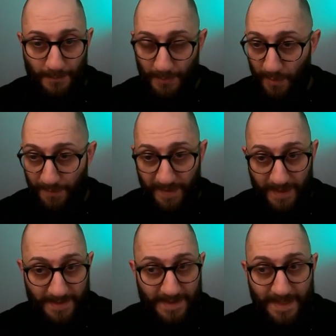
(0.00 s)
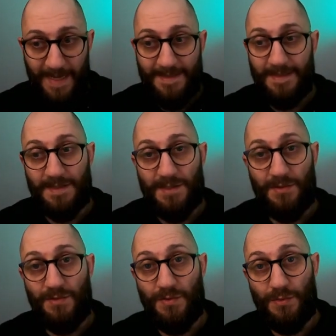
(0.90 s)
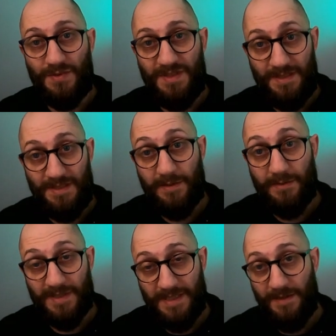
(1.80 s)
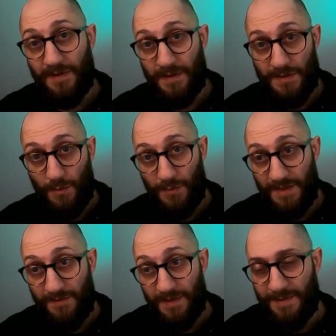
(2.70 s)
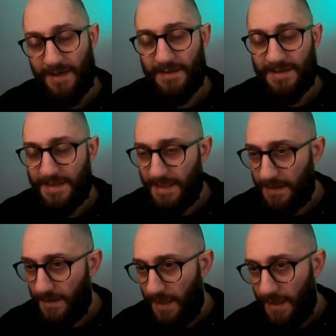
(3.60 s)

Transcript: perfect candidate to do the decreased defense or defense penalty.